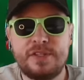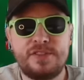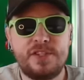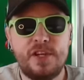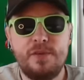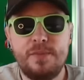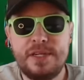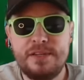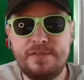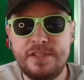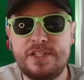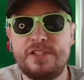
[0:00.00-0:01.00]
So many
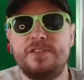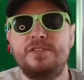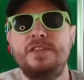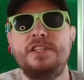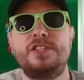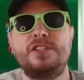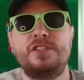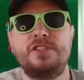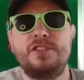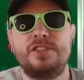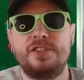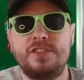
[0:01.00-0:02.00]
features. Features
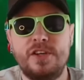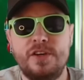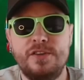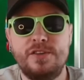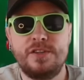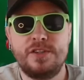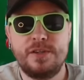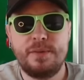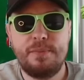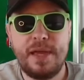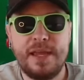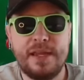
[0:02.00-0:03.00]
just don't
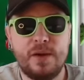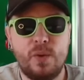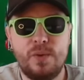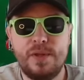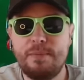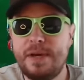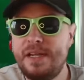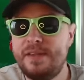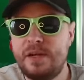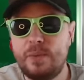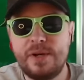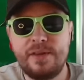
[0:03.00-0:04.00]
pay. All that money
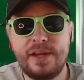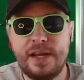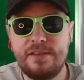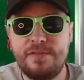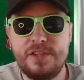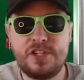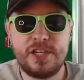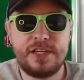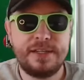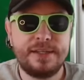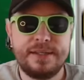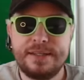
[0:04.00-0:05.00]
that I won on that other feature,
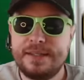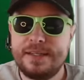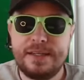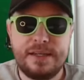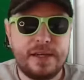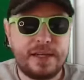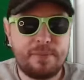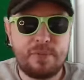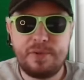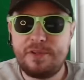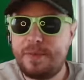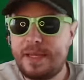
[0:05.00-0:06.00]
a couple
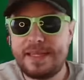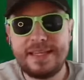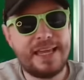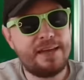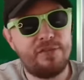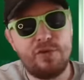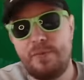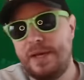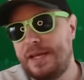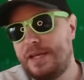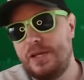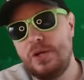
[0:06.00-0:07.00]
of weeks back, gave it all
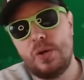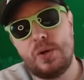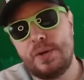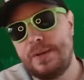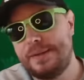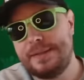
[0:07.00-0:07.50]
back. Oh.